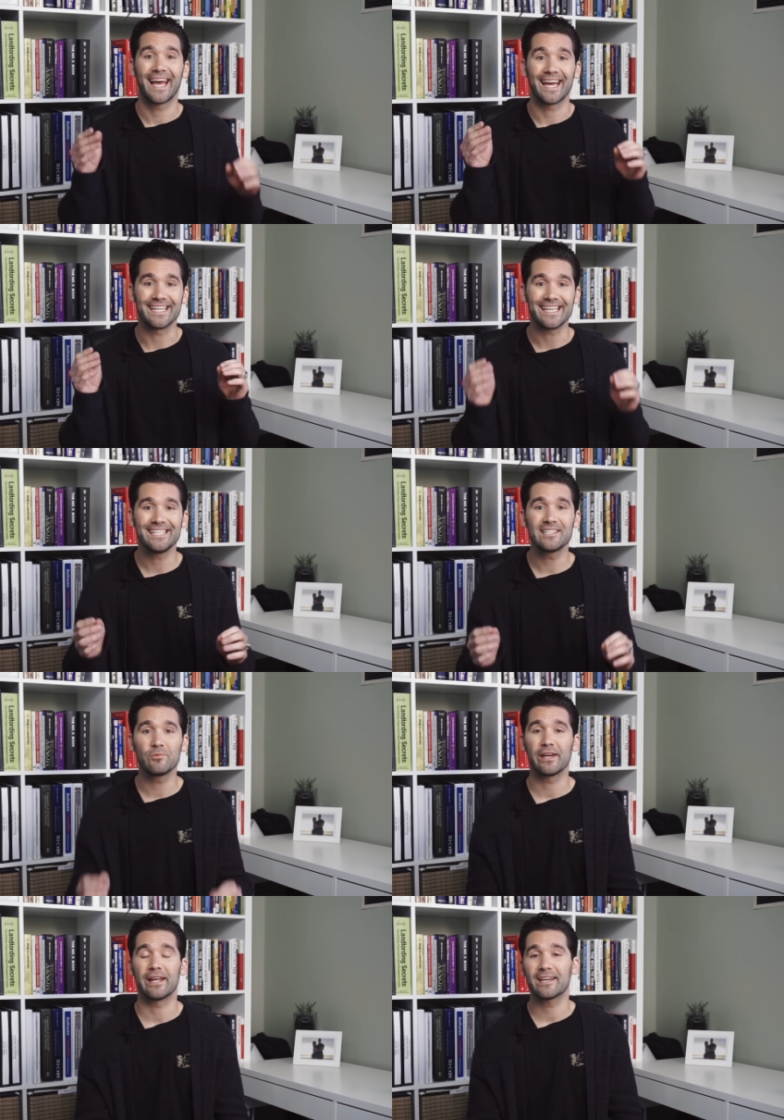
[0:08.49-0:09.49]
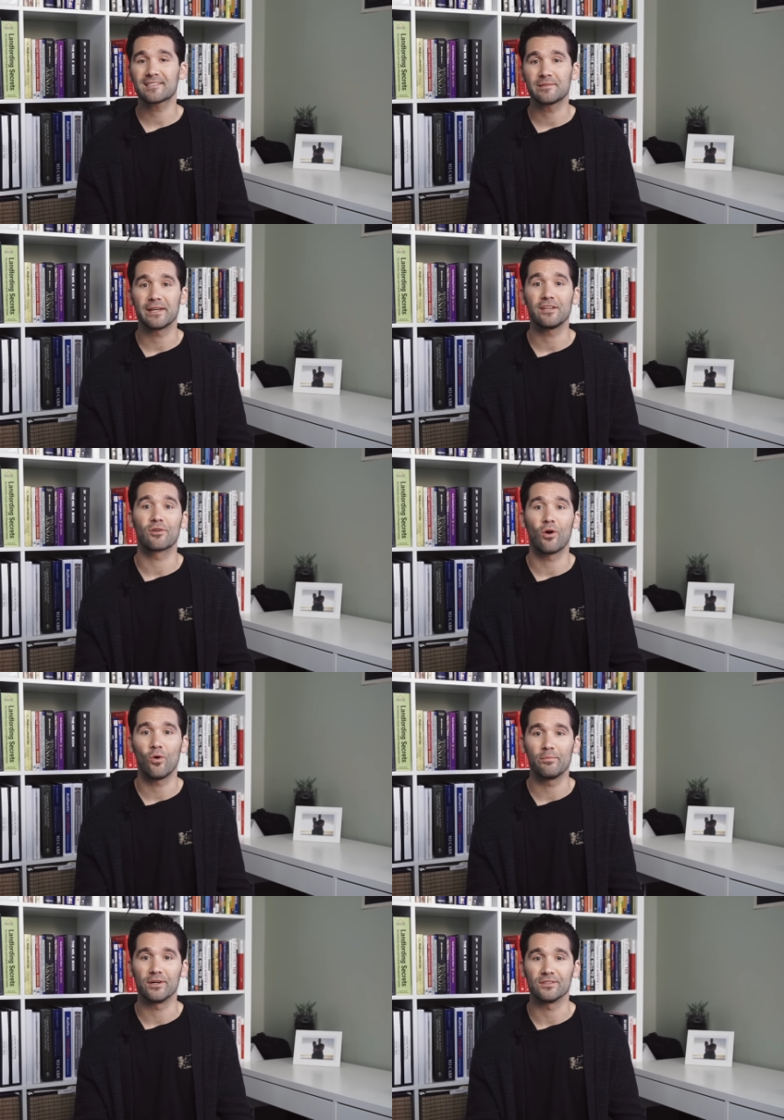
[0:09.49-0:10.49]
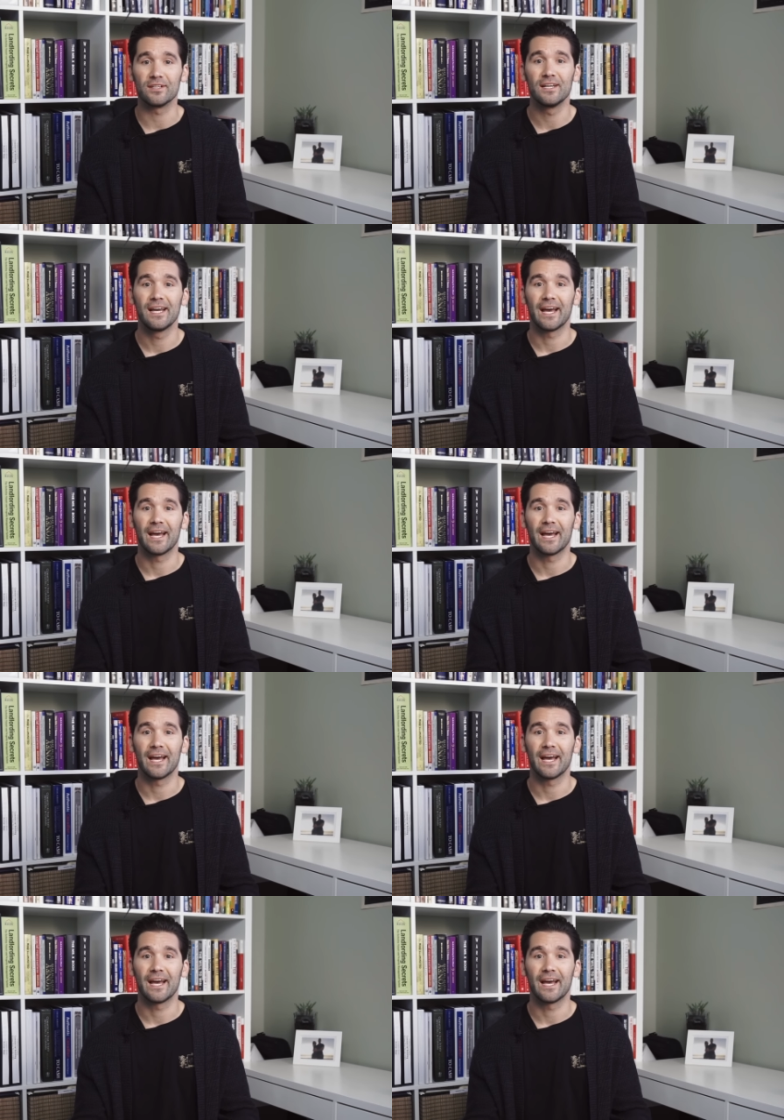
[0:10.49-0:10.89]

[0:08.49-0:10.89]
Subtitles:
and easy way to estimate your home build,